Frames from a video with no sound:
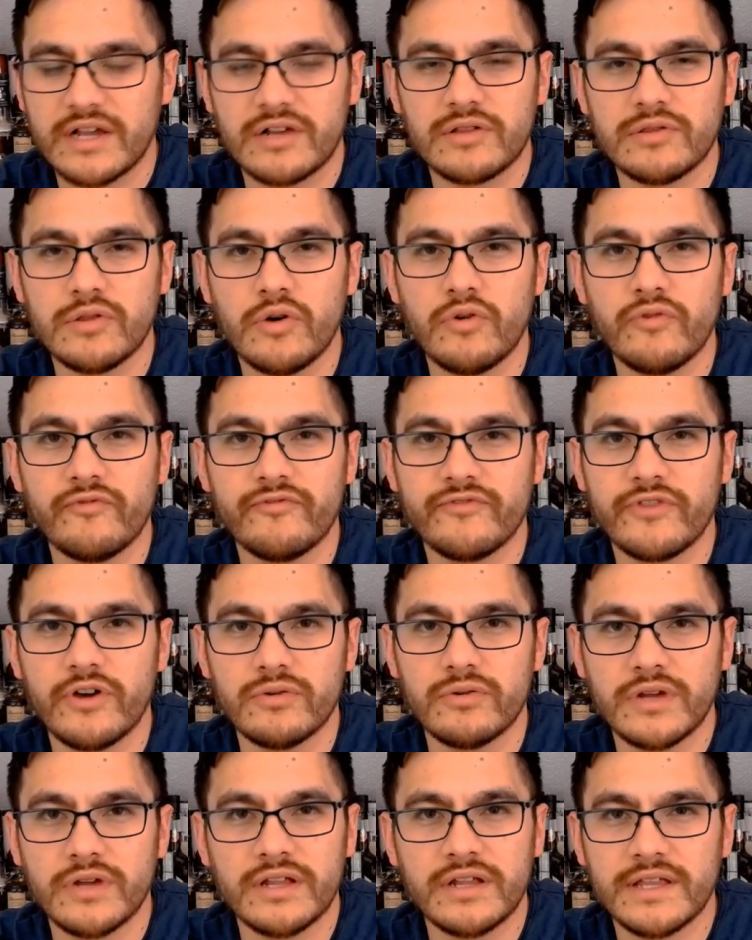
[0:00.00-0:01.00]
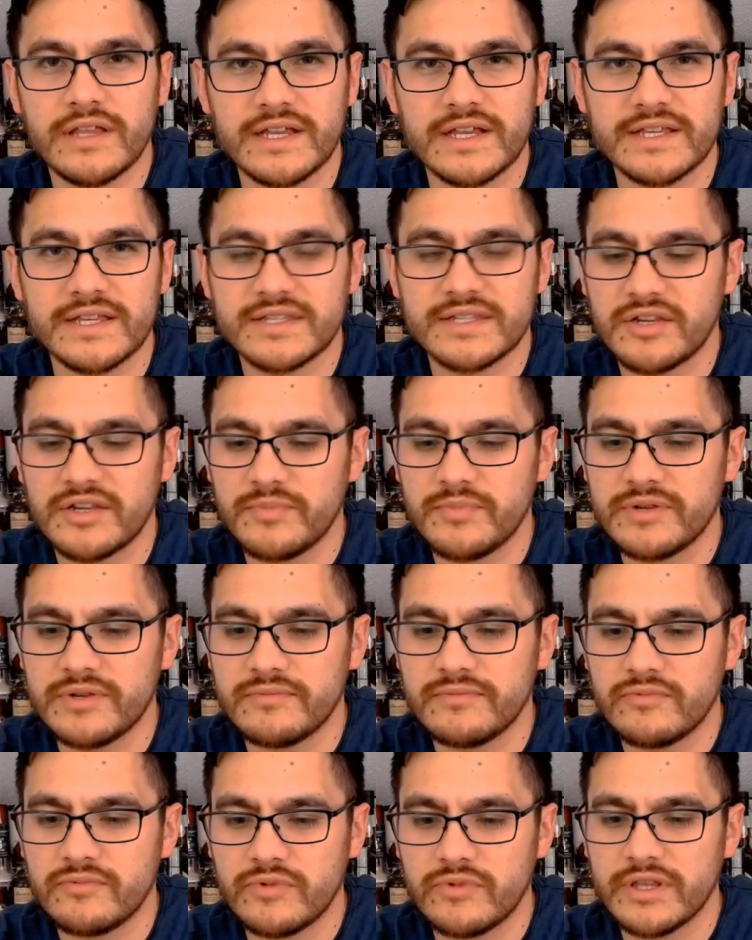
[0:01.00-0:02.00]
clove though, not like a
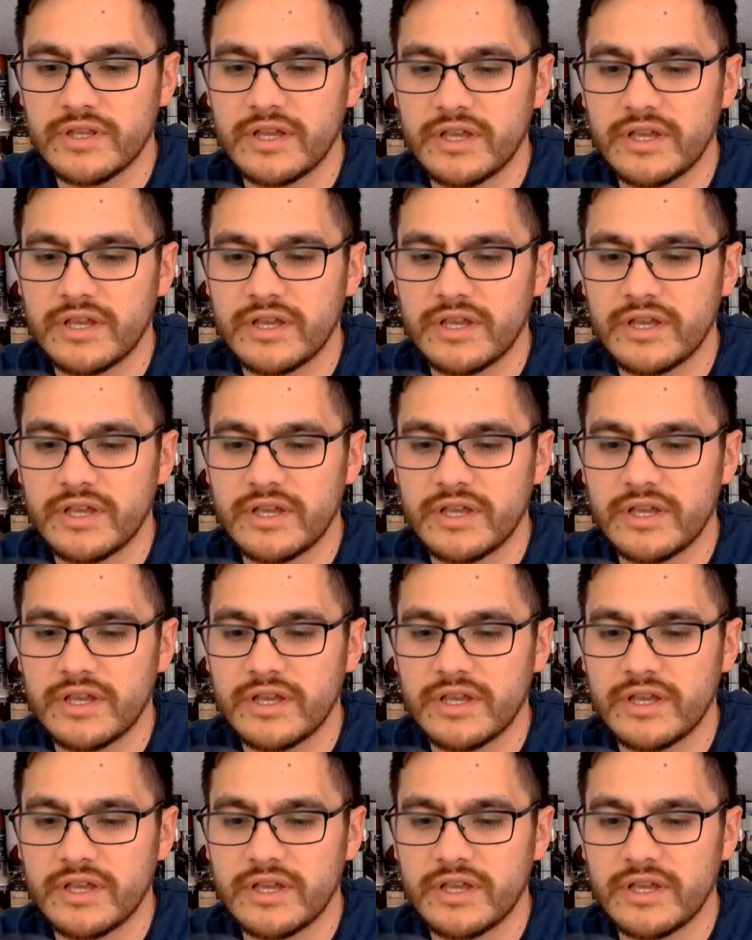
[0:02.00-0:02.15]
cinnamon really.